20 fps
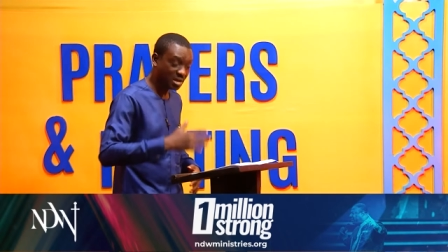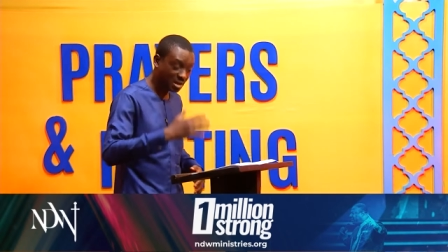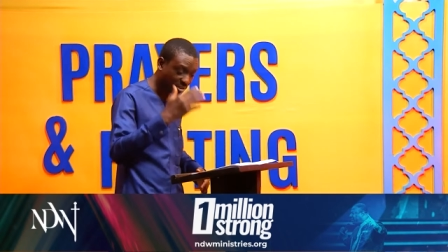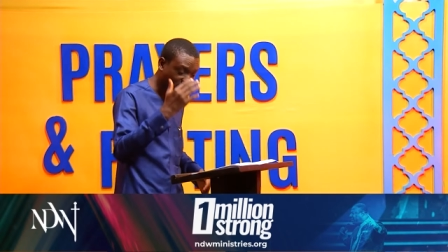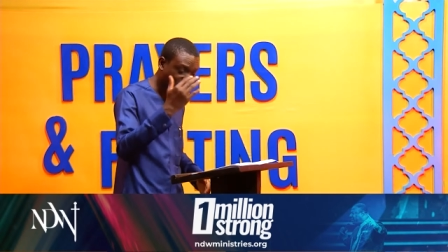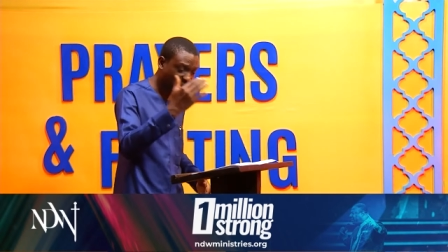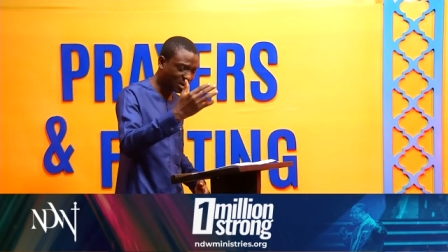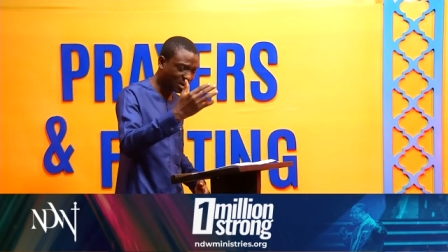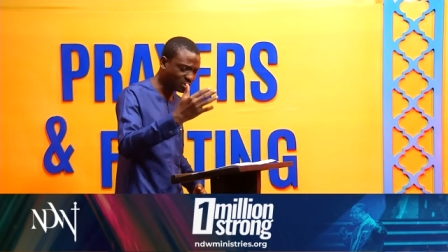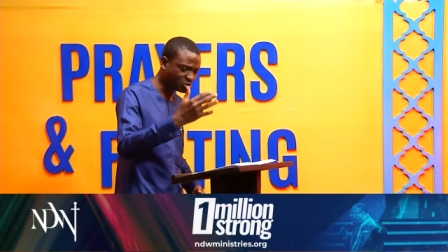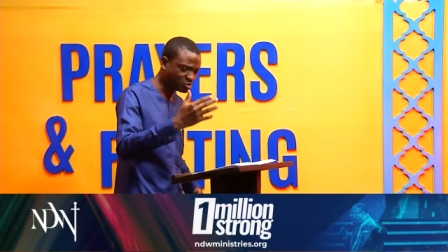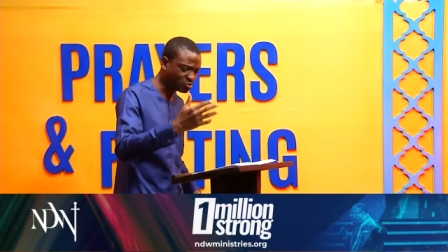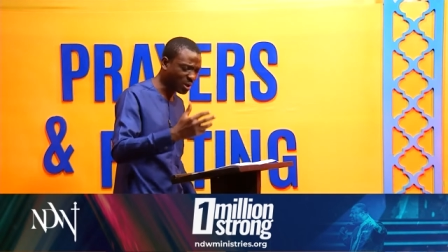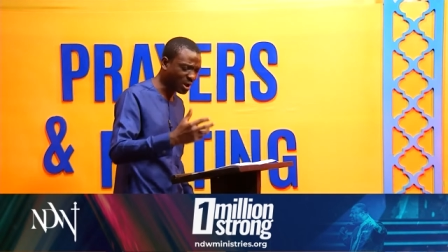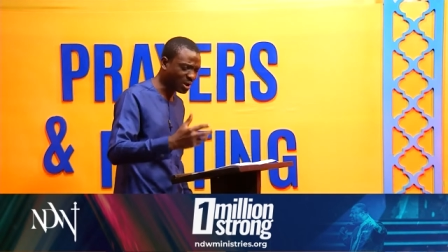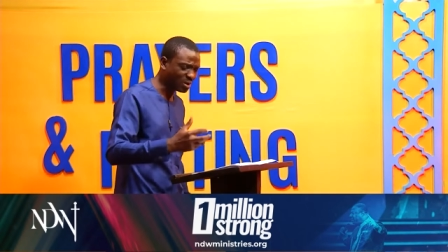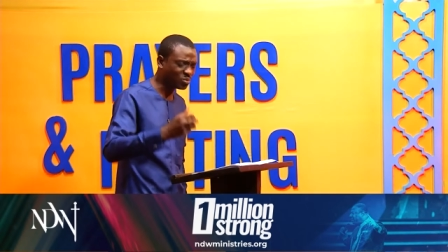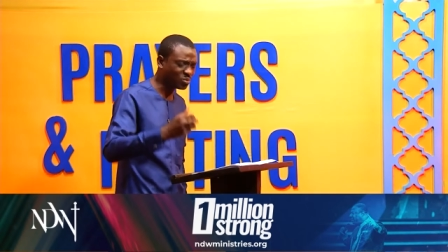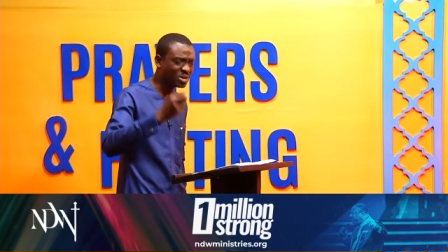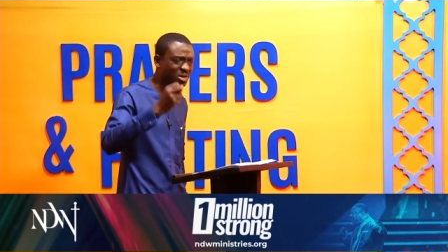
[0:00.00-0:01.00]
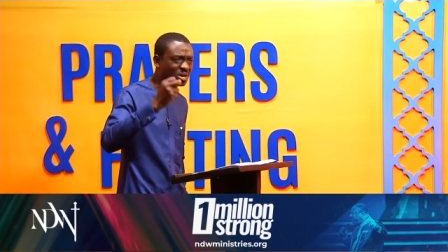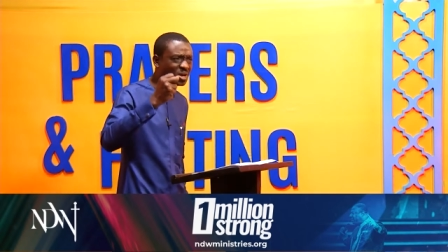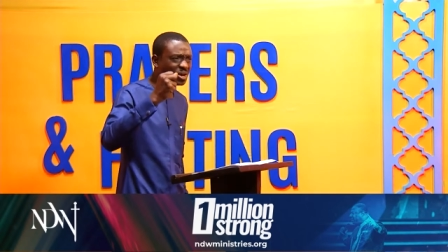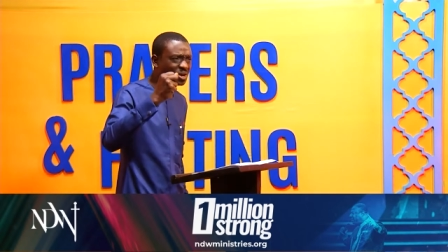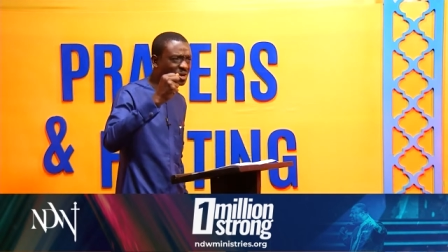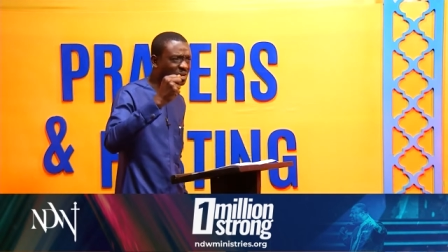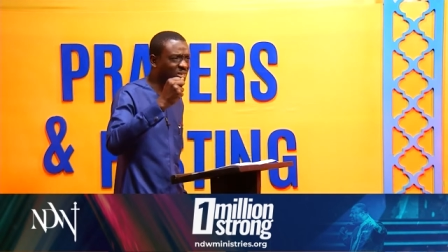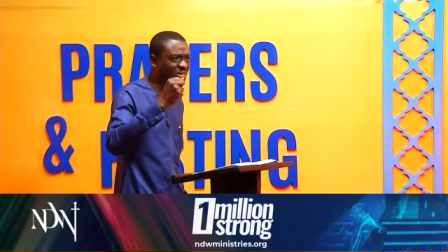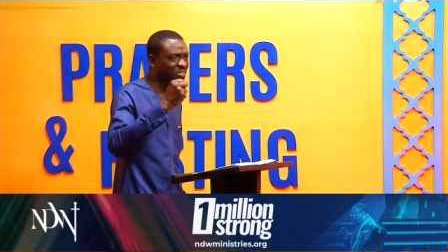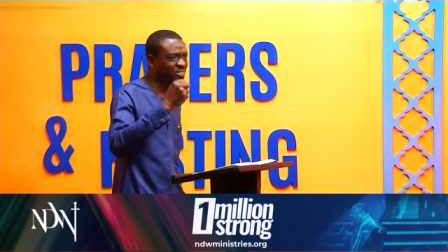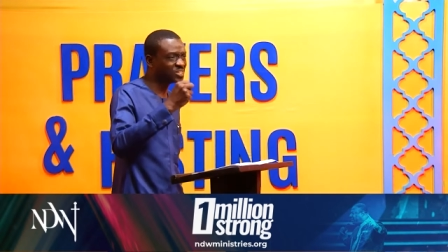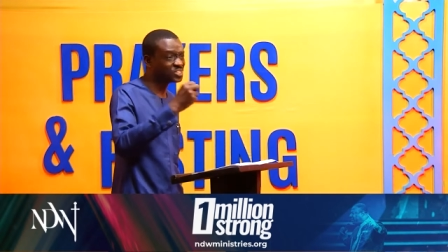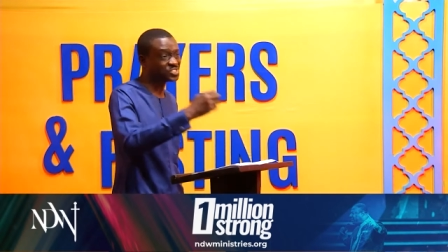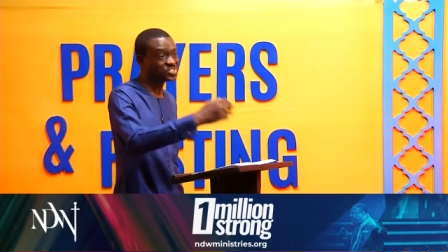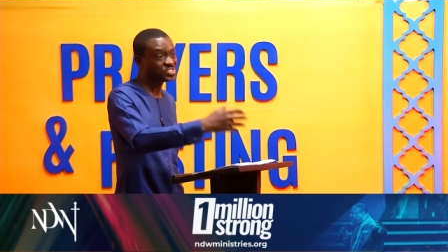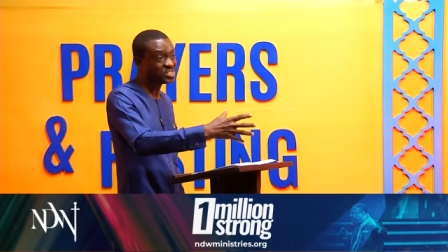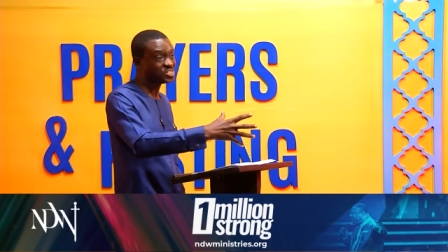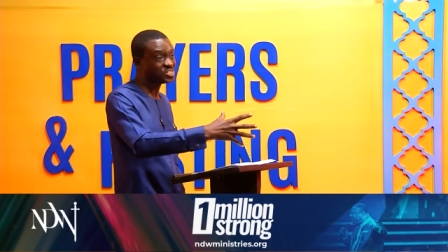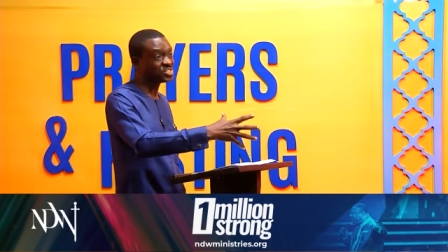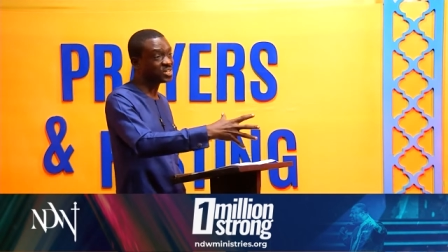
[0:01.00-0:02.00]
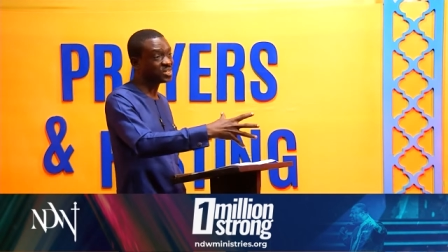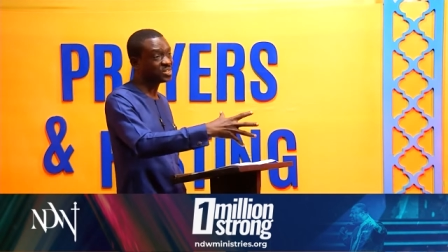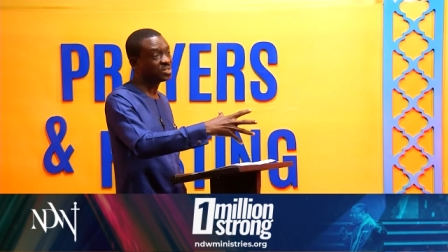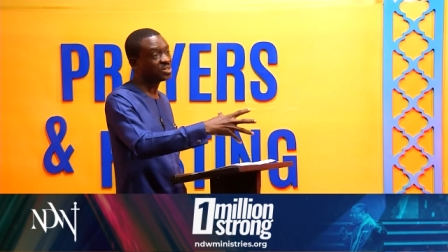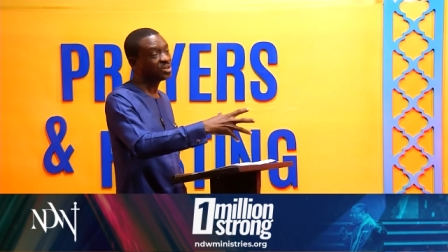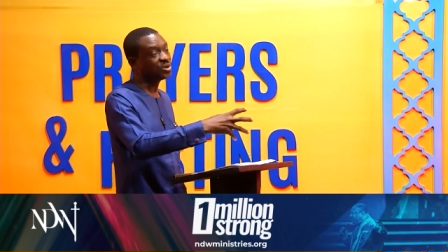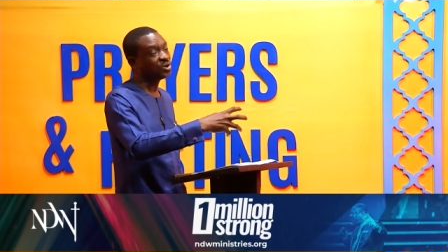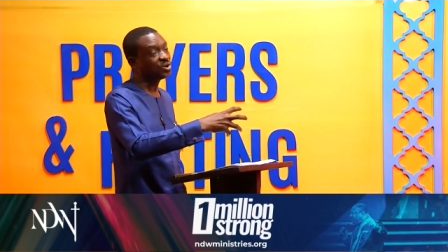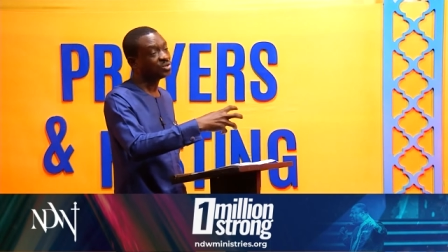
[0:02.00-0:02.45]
And that is why we, in this season,